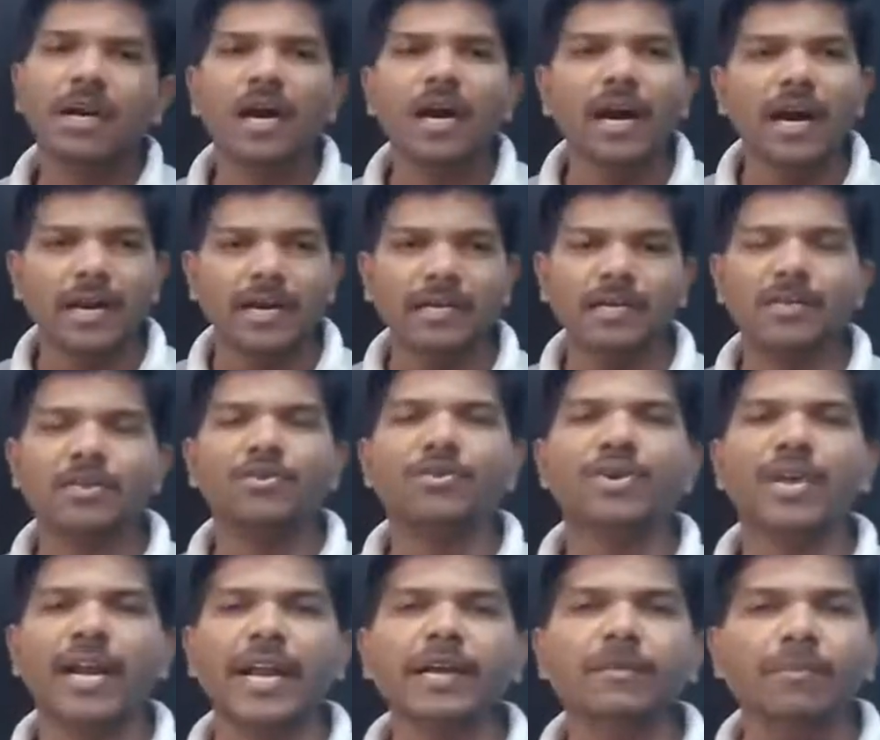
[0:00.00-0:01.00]
and
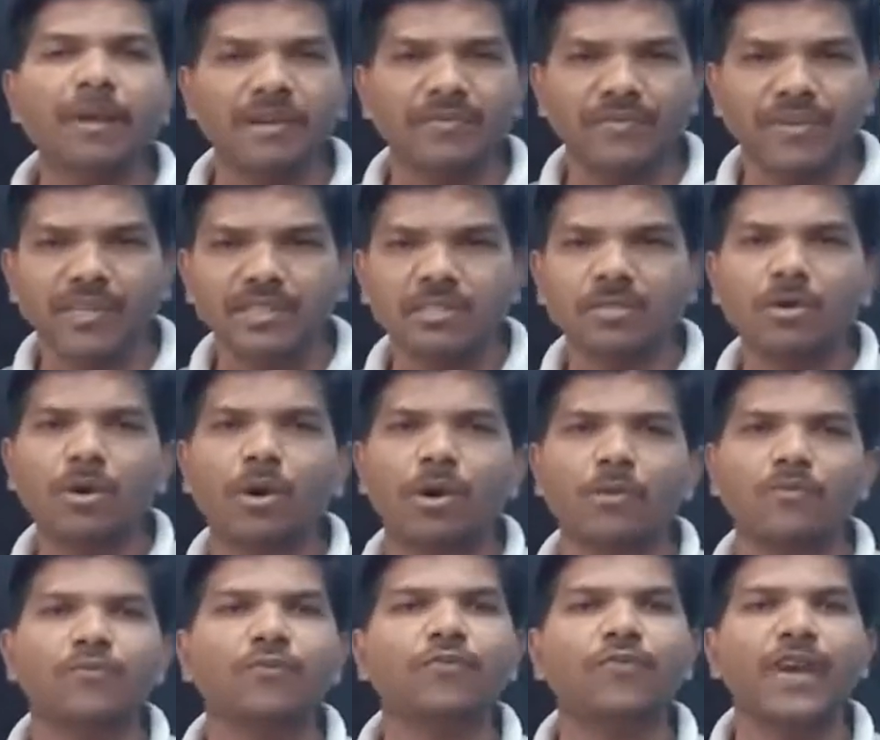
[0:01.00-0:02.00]
trade benefits
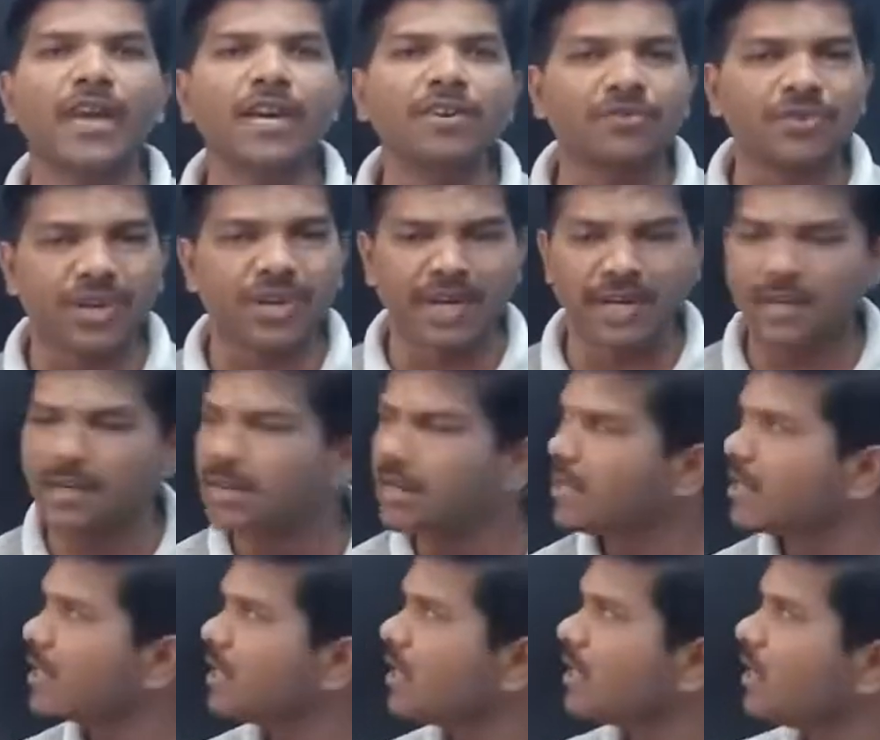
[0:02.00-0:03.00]
or fair trade.
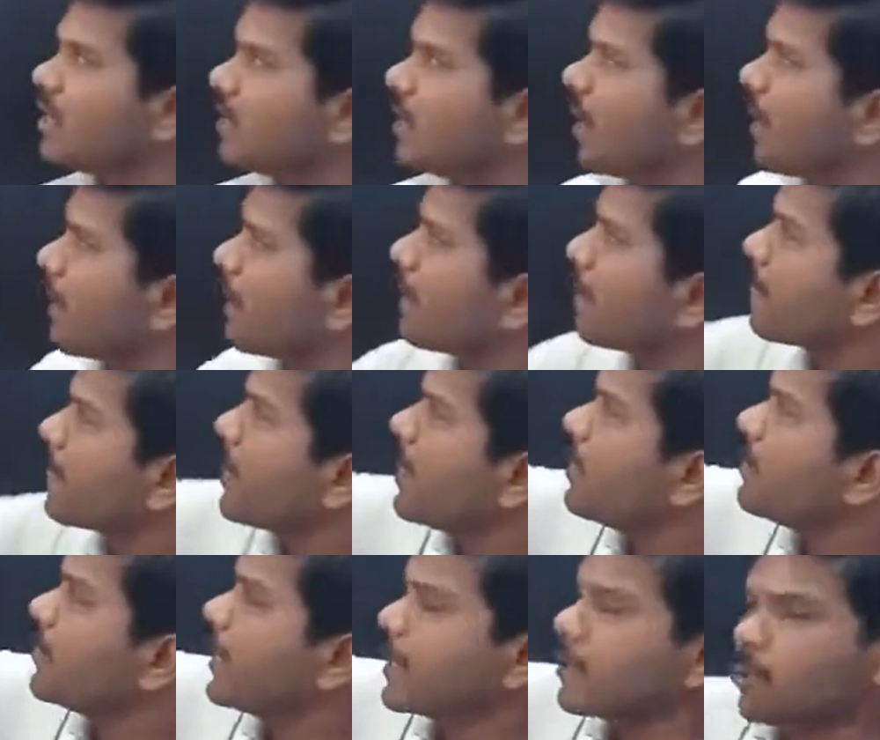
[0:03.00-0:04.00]

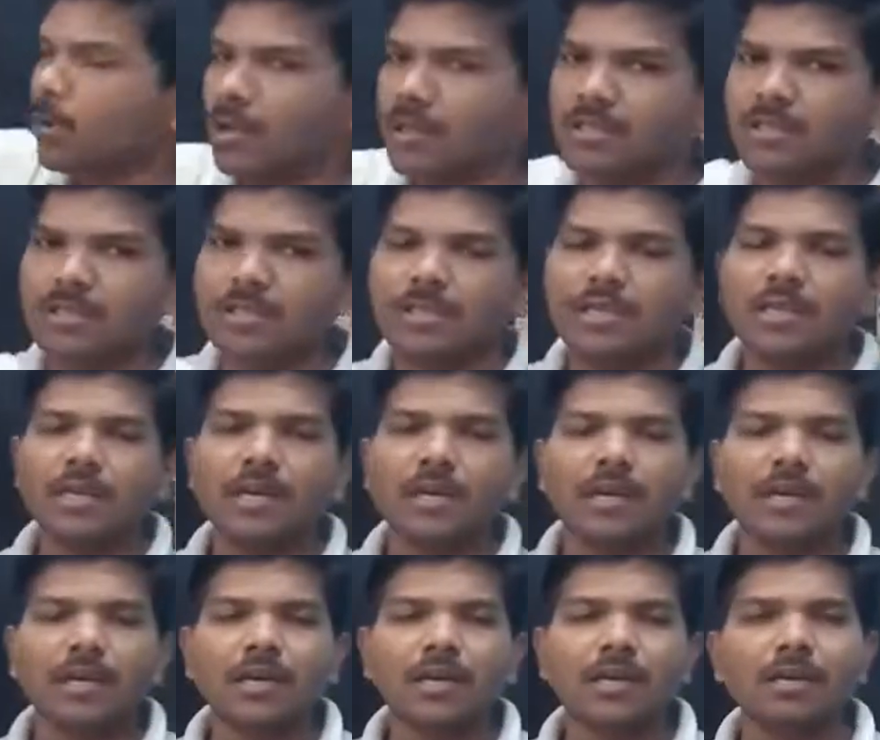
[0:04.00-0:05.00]
Technology.
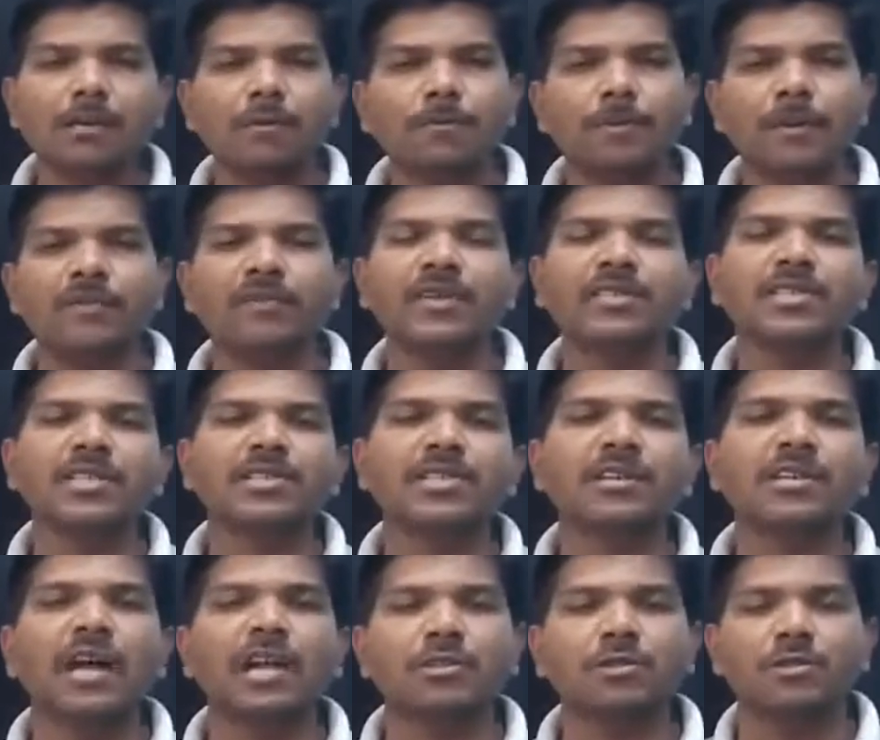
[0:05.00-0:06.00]
In our previous session
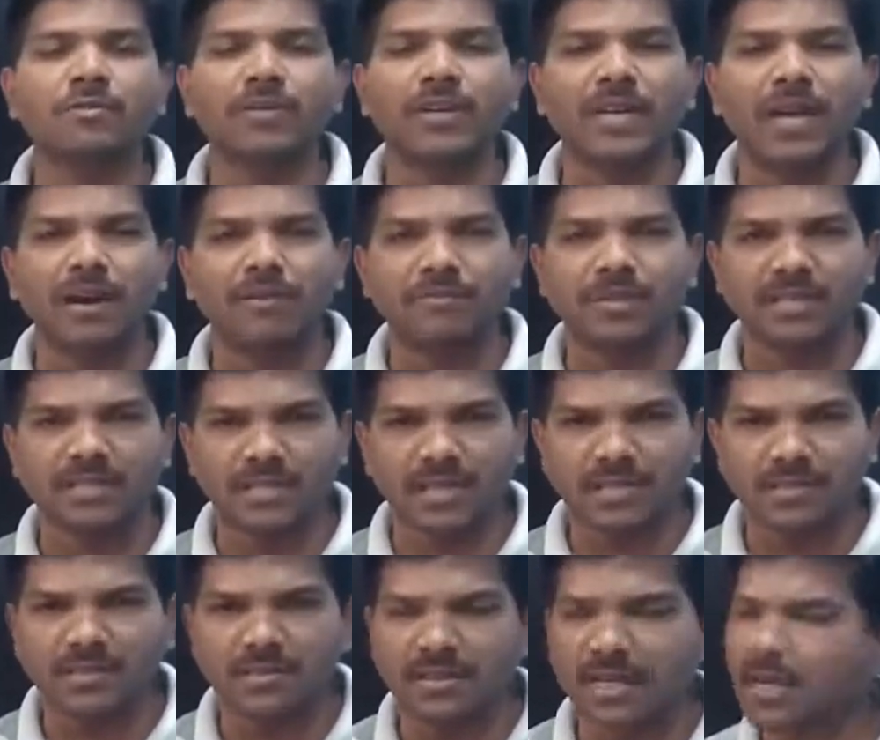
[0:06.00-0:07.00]
also we have
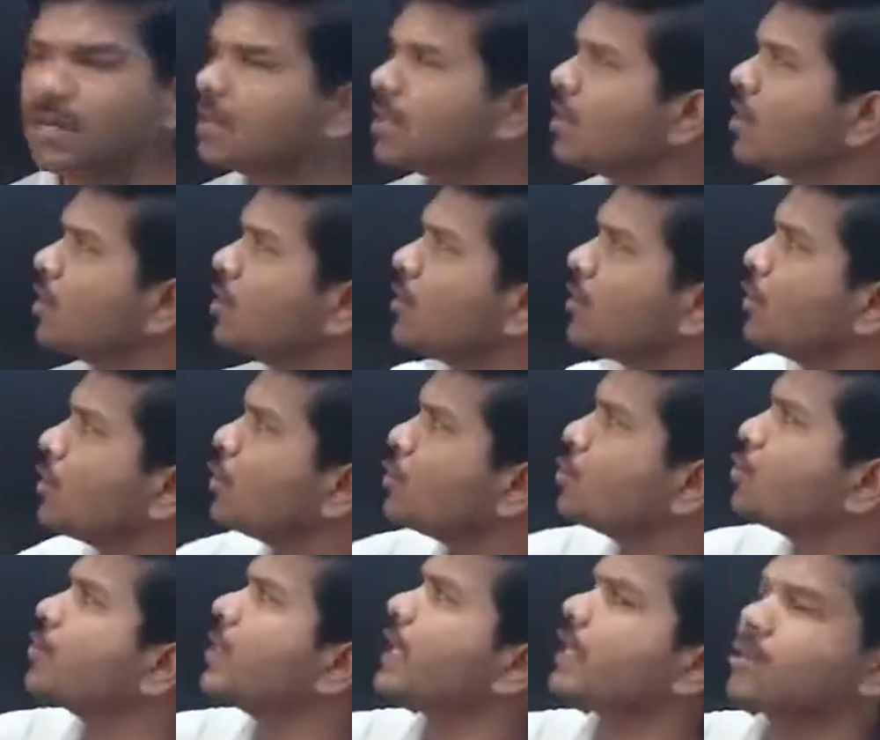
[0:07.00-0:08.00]
discussed that due
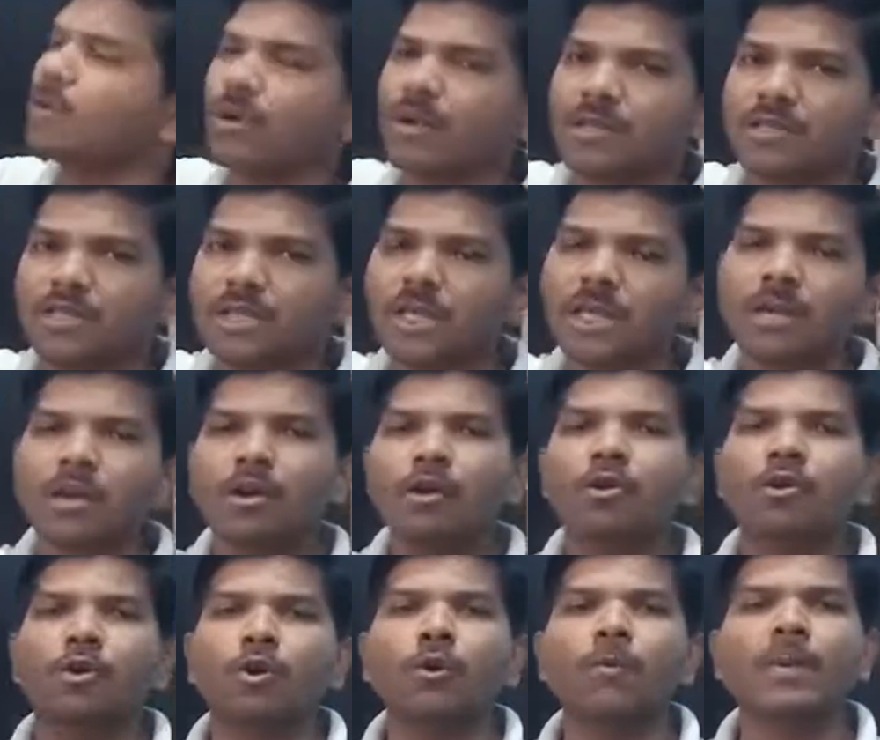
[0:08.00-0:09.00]
to technology,
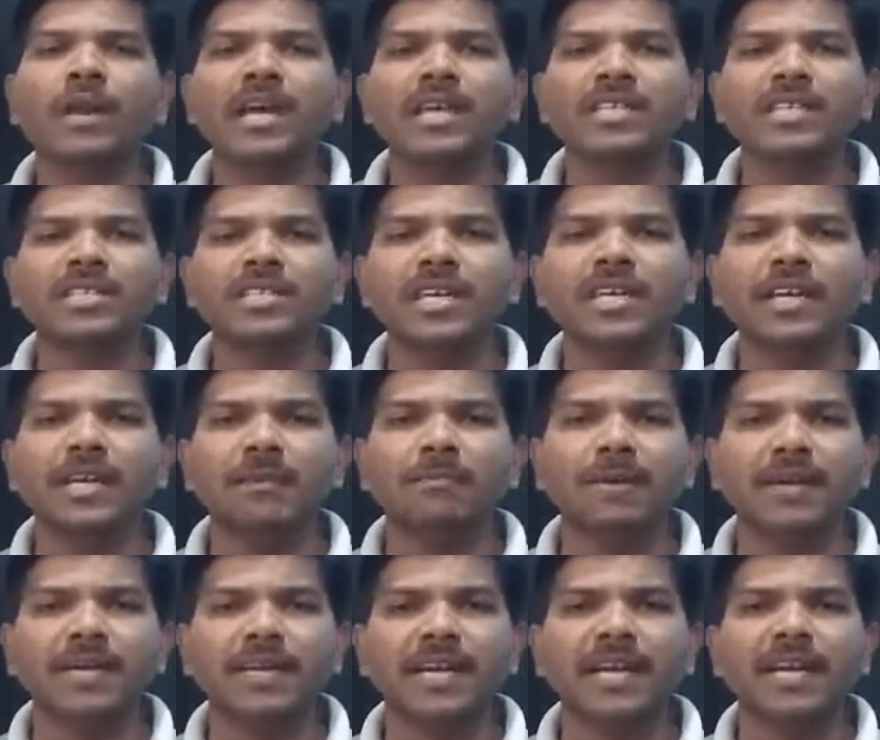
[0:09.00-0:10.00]
globalization day
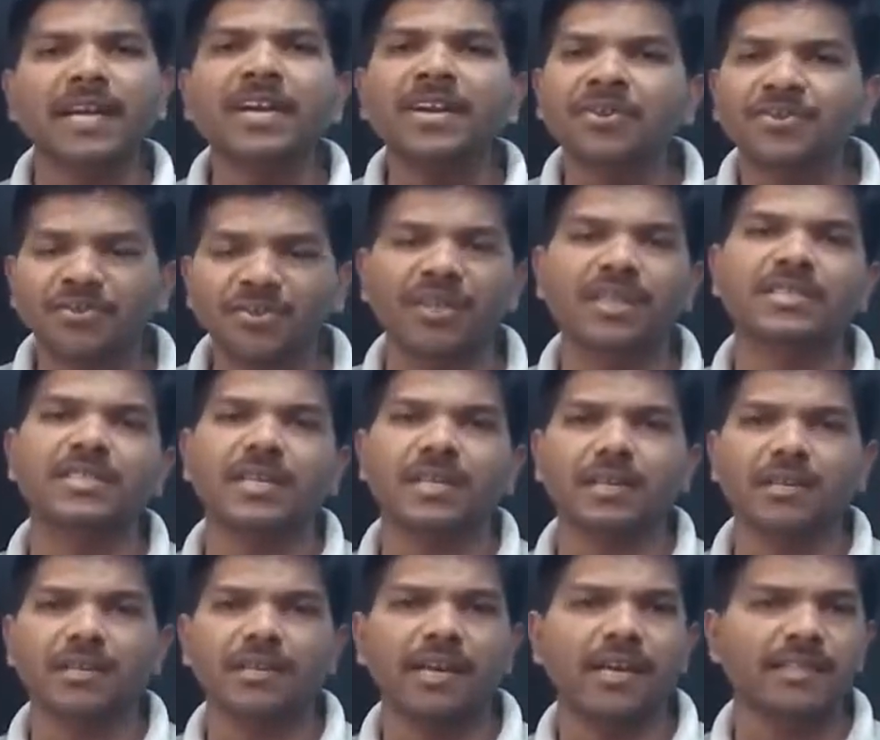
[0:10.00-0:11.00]
by day
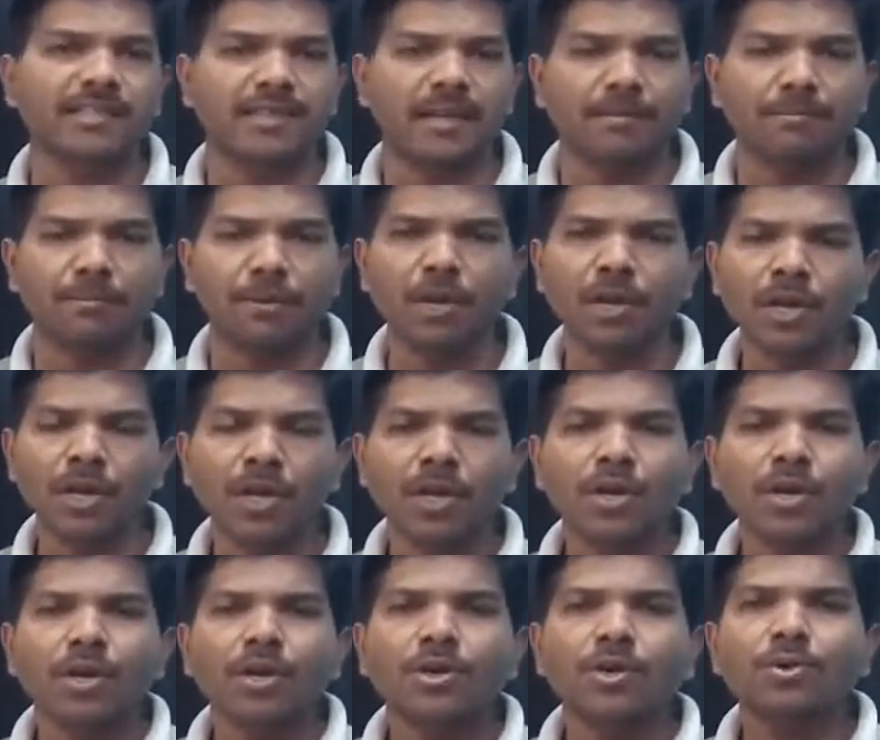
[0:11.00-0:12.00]
increasing. Example,
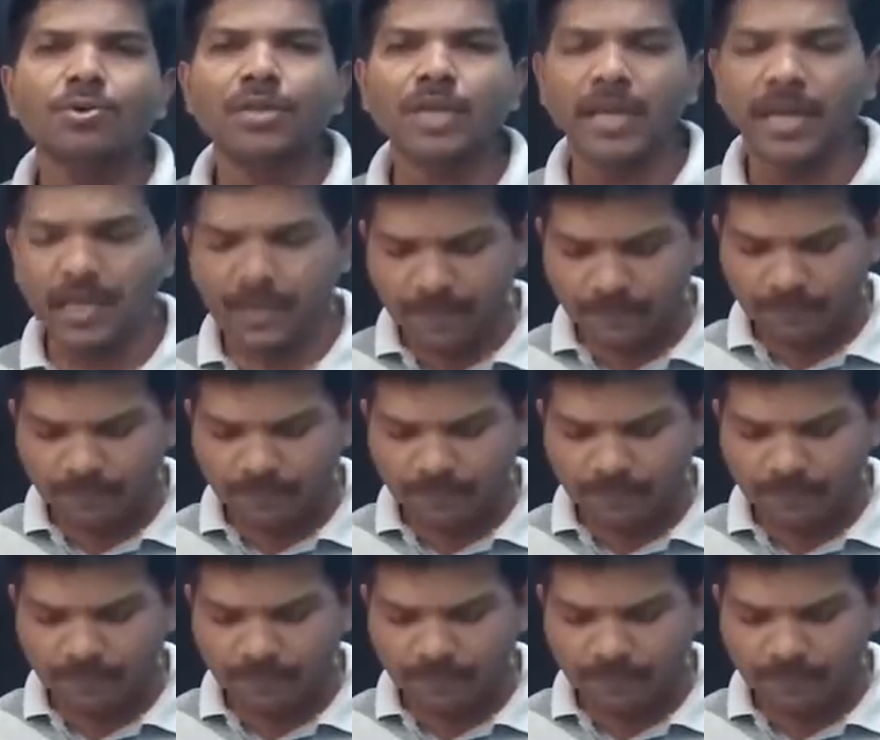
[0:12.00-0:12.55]
you take